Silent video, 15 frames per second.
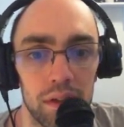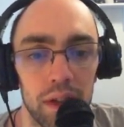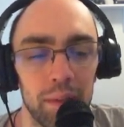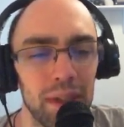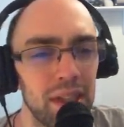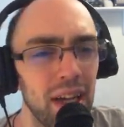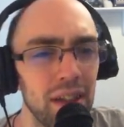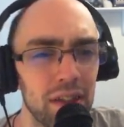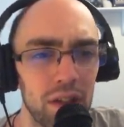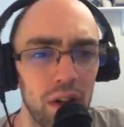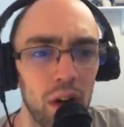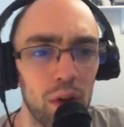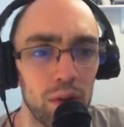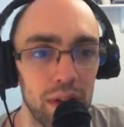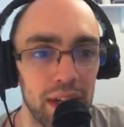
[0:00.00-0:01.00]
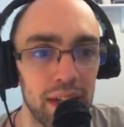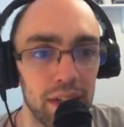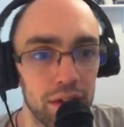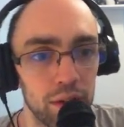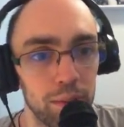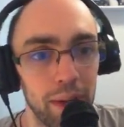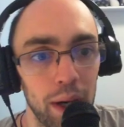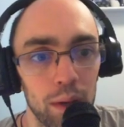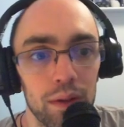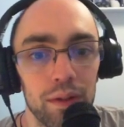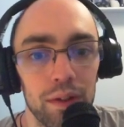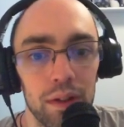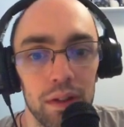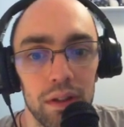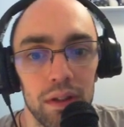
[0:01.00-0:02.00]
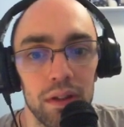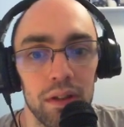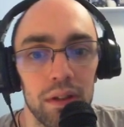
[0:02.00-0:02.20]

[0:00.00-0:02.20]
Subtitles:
I mean, Titans are already too powerful.